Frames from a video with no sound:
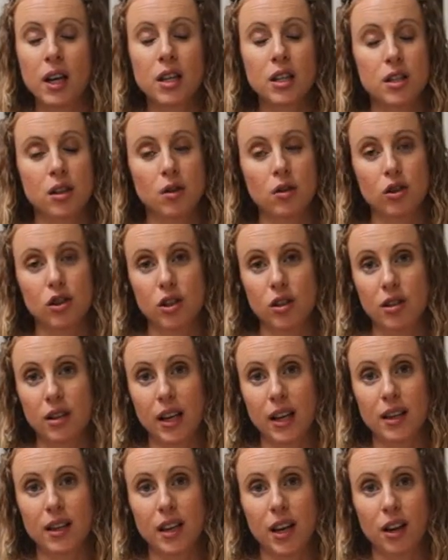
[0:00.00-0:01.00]
So it's just
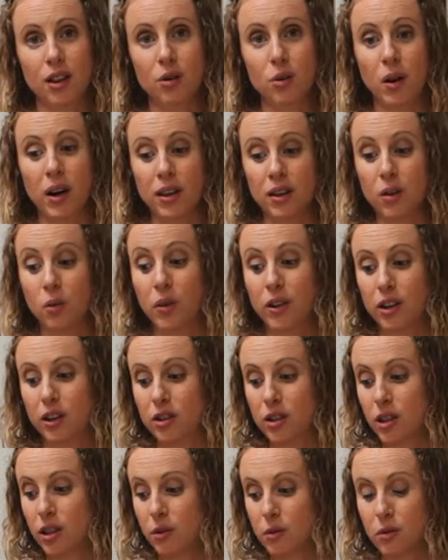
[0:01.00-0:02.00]
like the other one. The
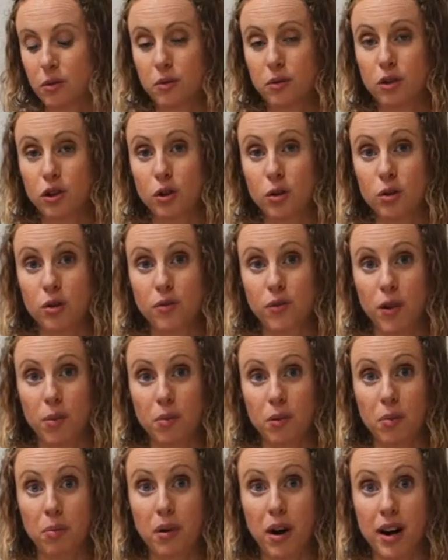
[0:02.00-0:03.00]
winners can choose
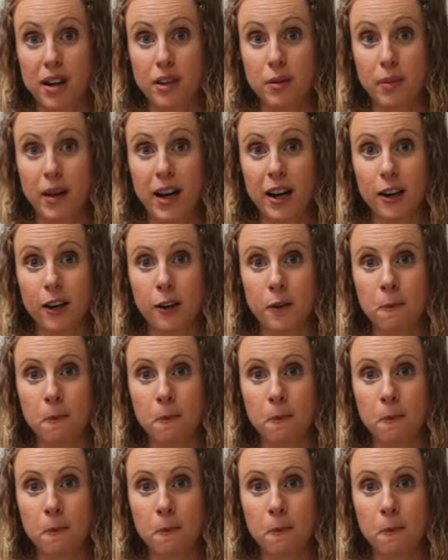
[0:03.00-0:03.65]
from the prize bag.